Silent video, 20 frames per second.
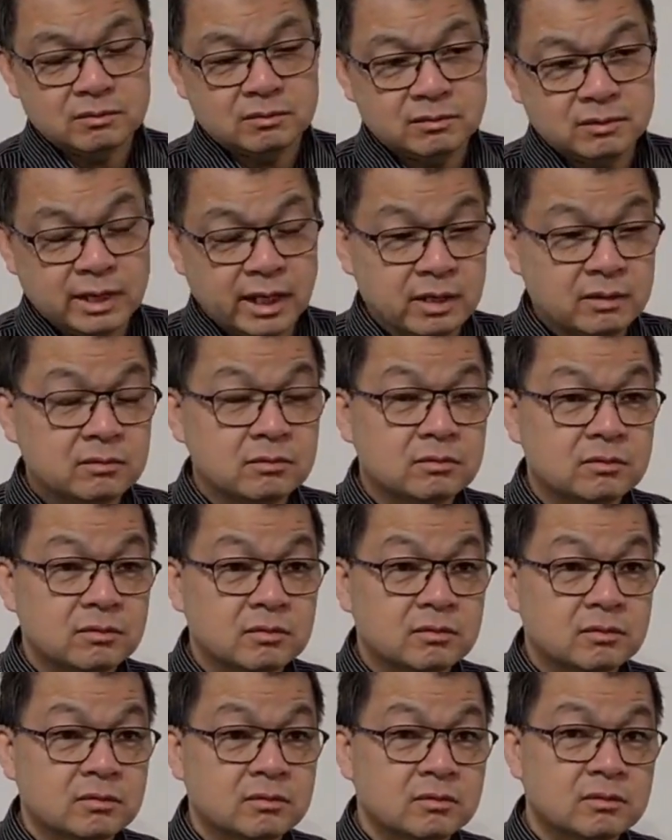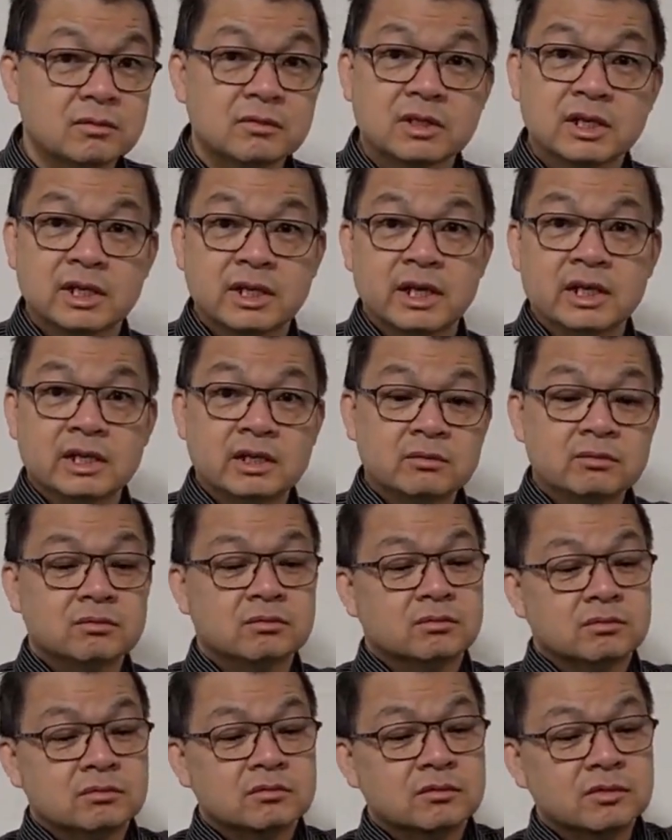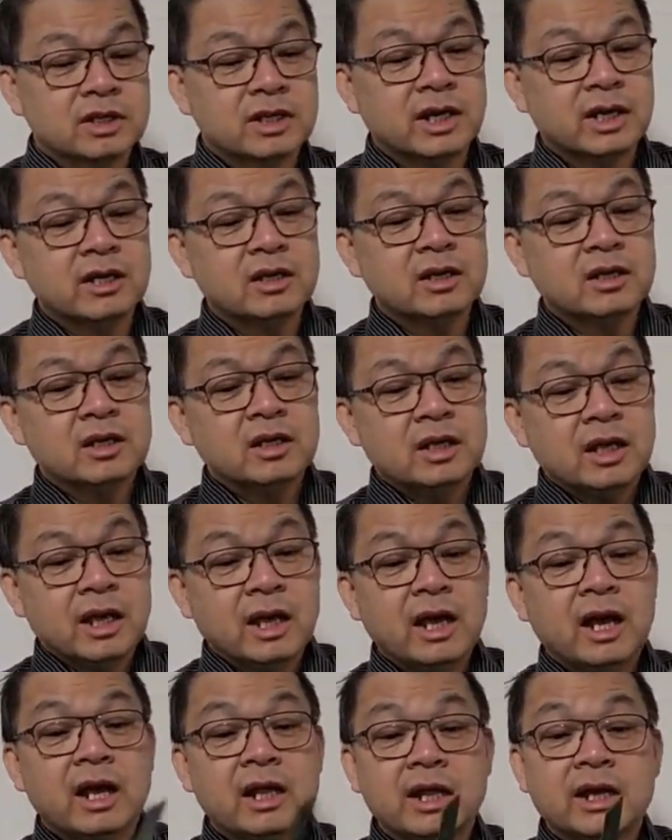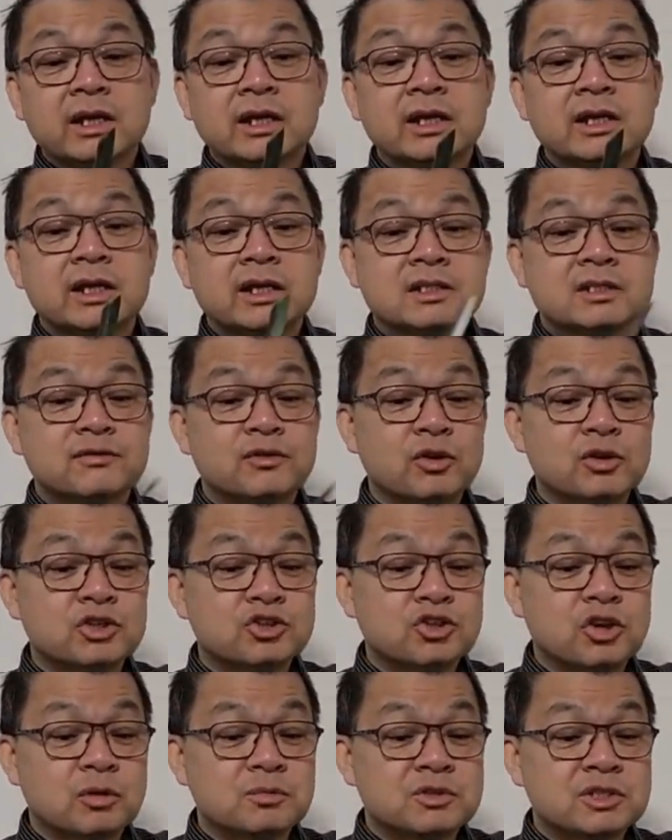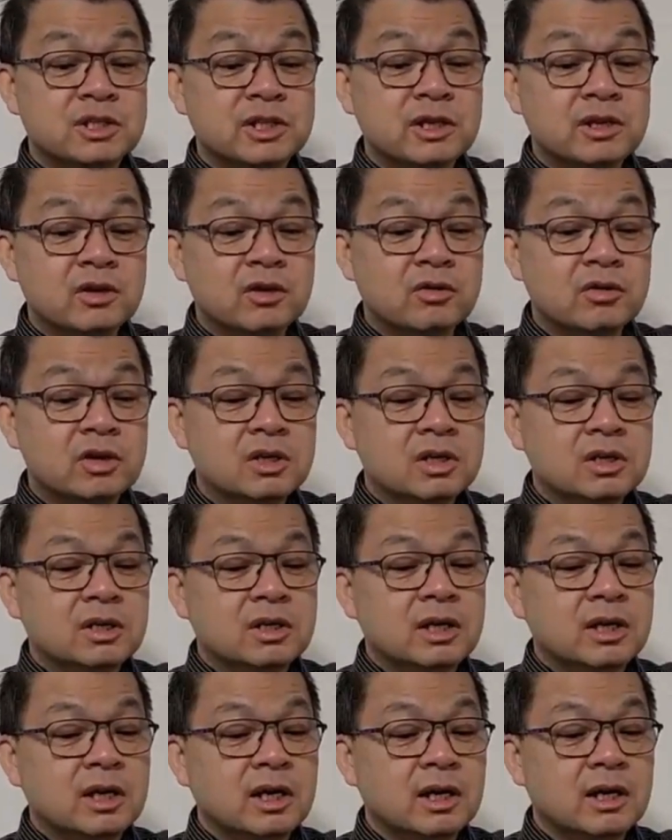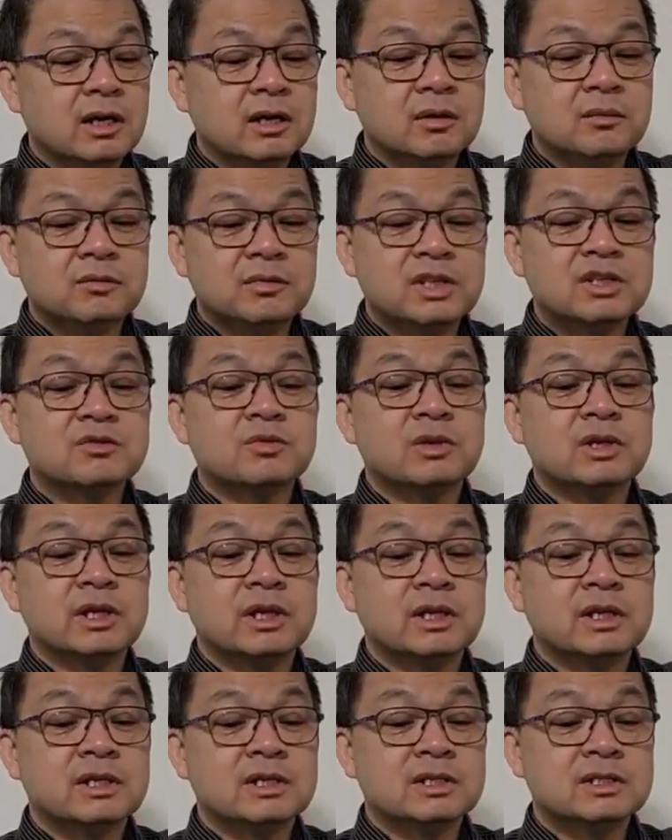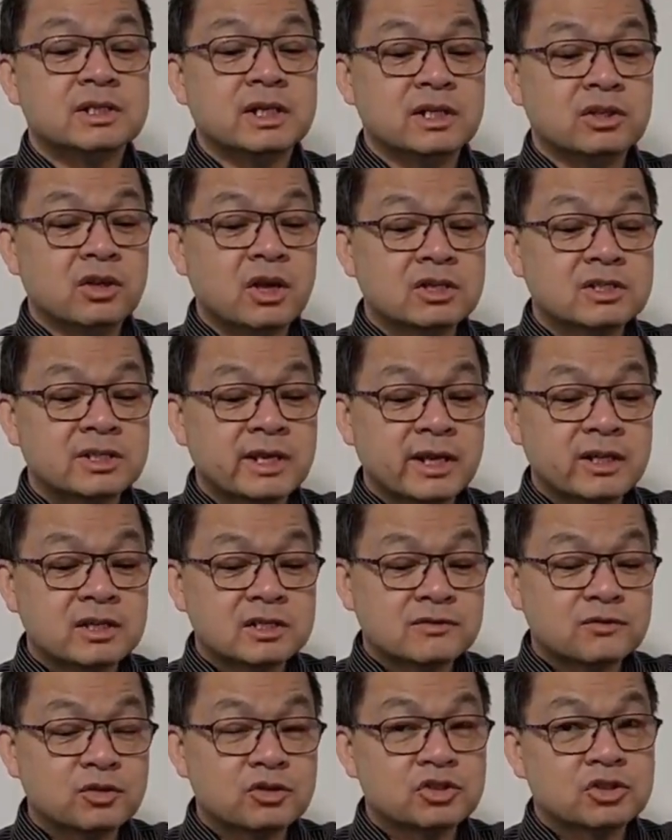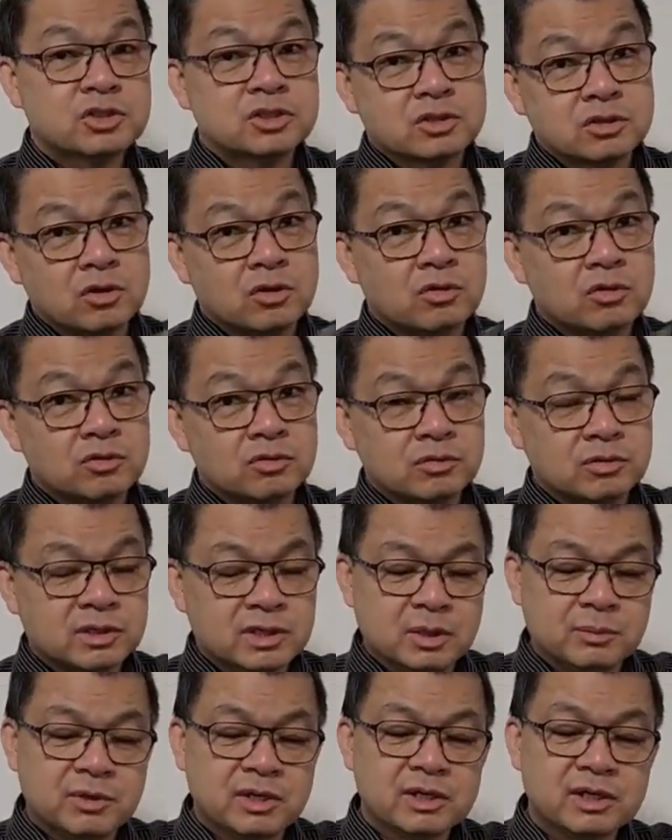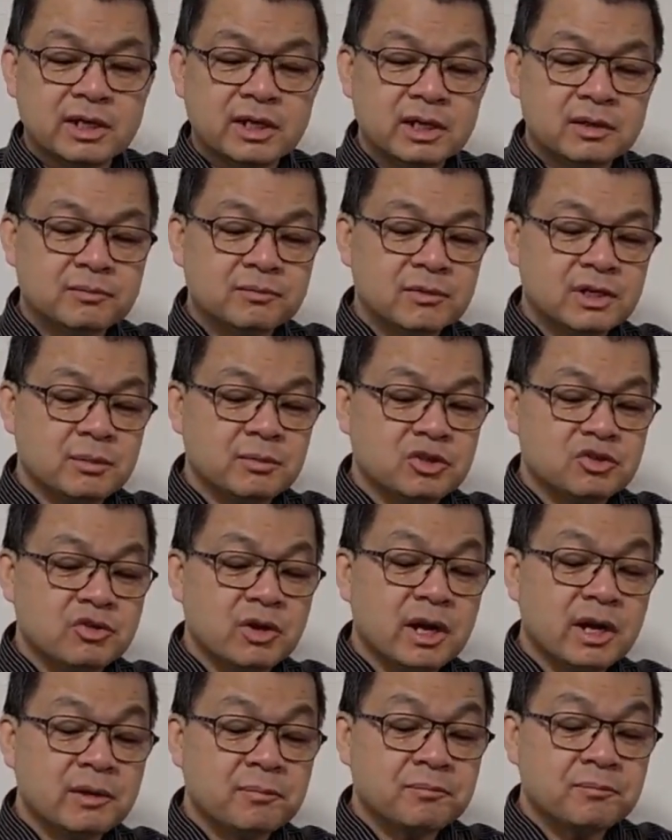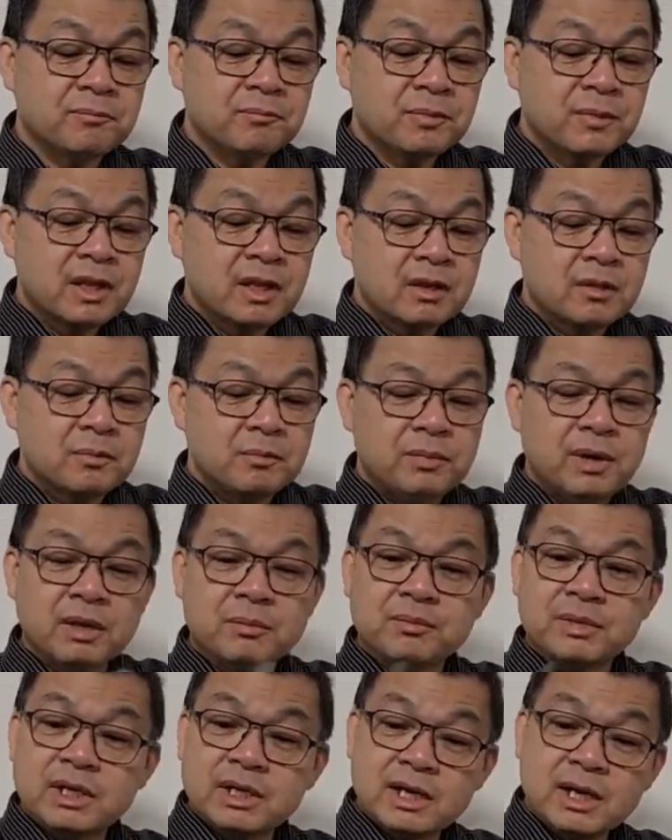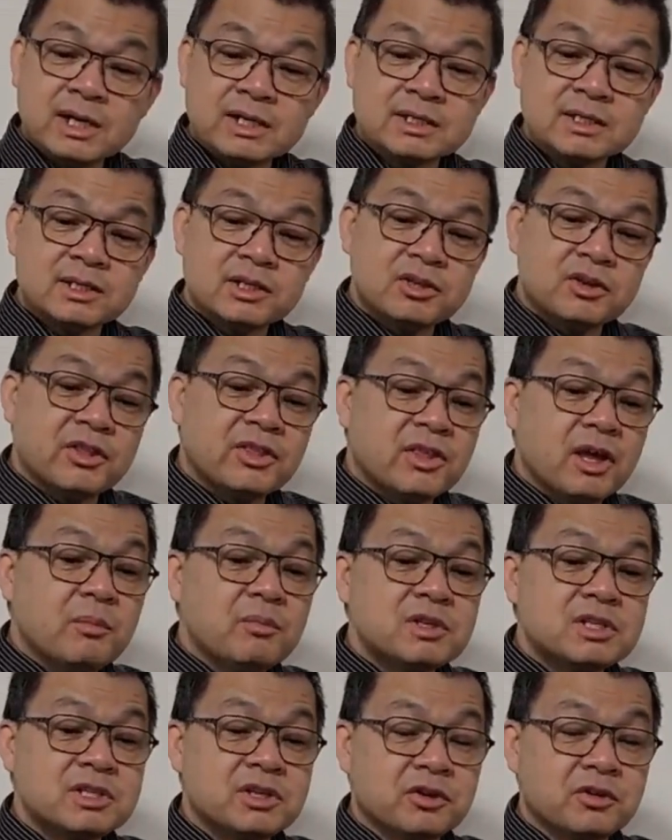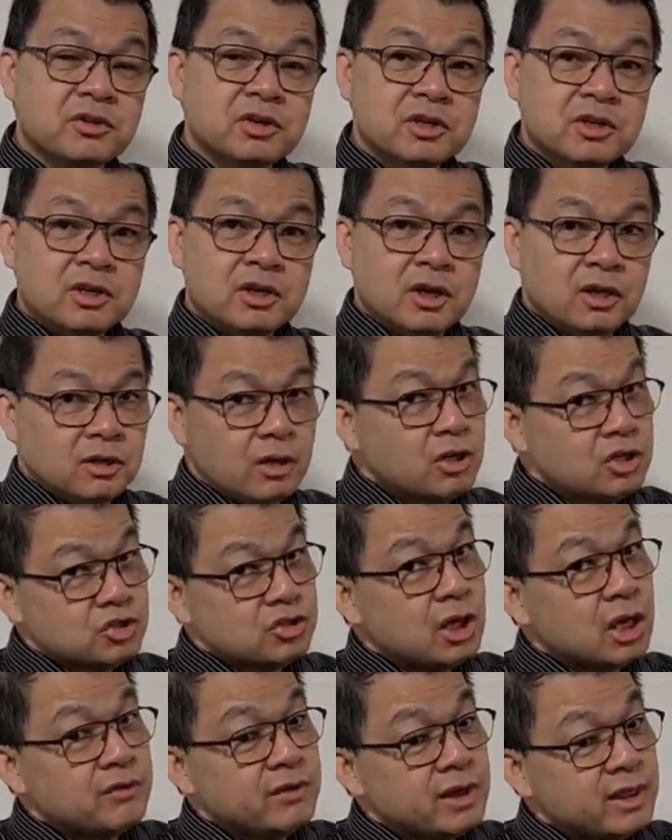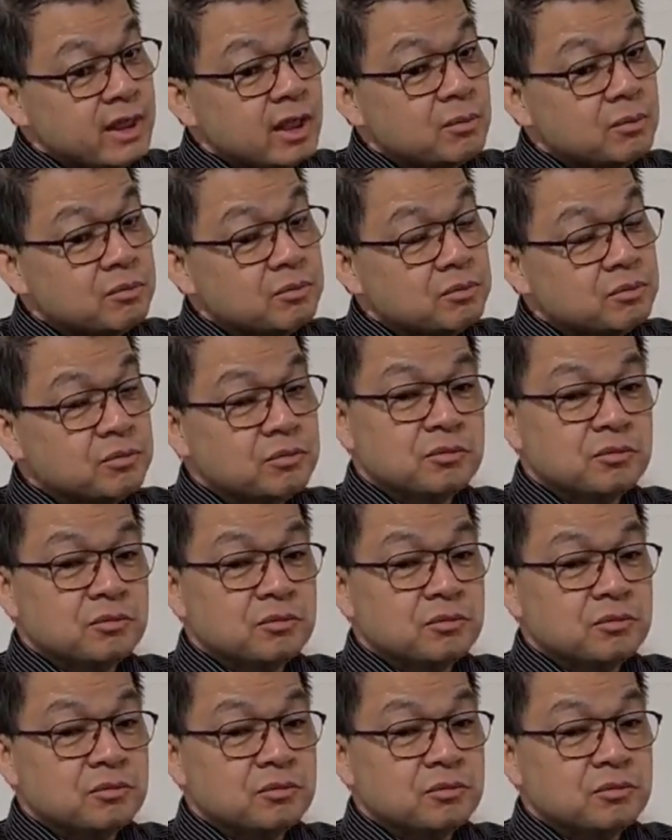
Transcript: 10 Canadian. Okay, I like it. It's a very sharp steel. This one is the non-stainless version, so keep it clean, keep it dry. But because your thumb is here, as long as you have your thumb,